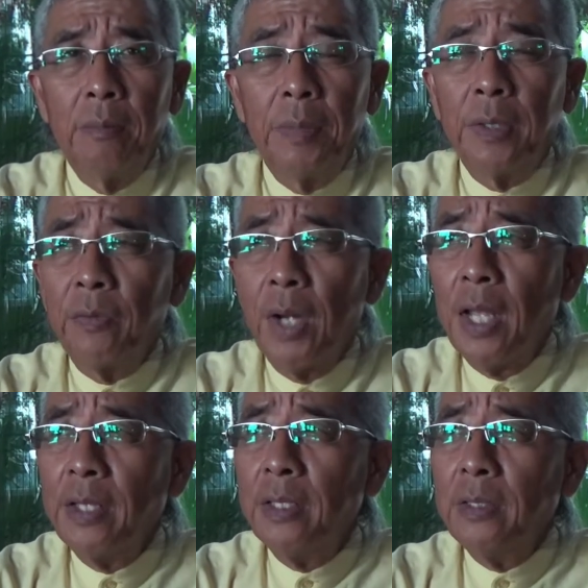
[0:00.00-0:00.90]
but
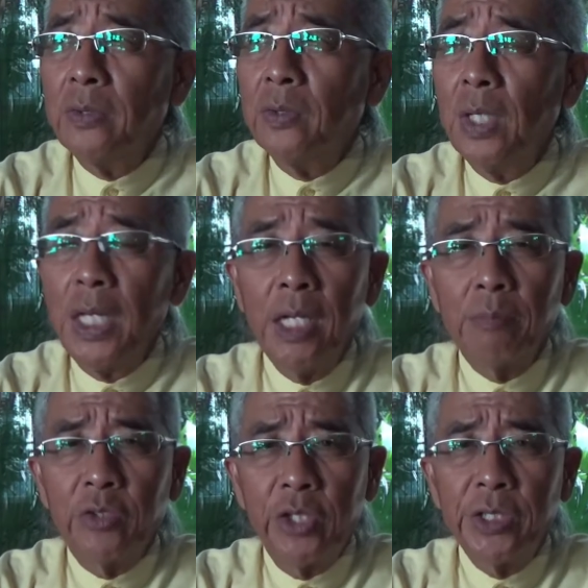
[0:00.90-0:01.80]
rather to lay
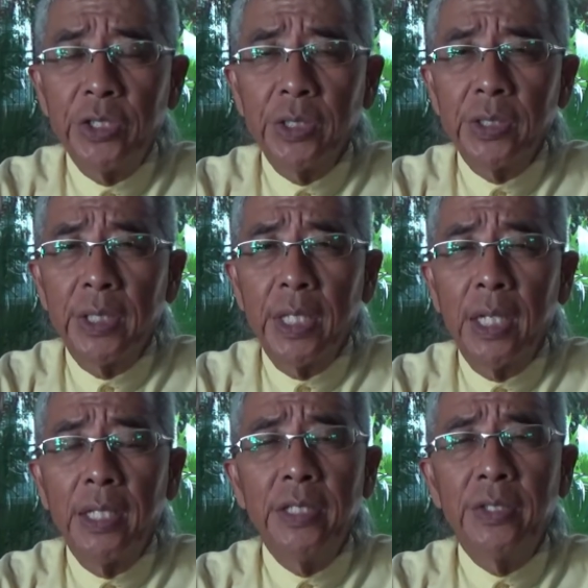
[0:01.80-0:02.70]
up treasures that
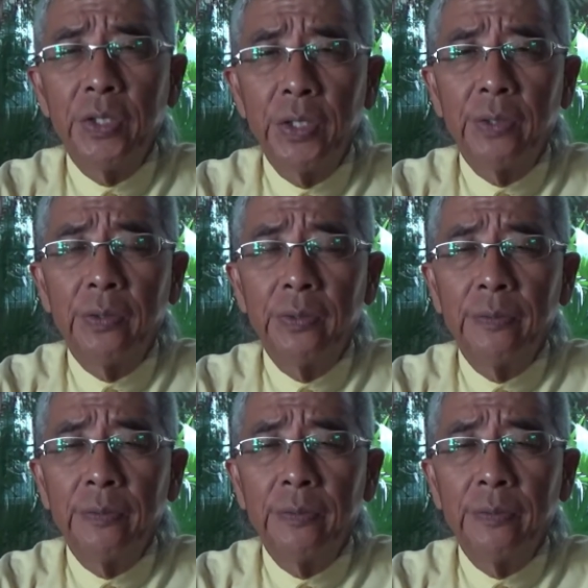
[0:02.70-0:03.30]
are eternal.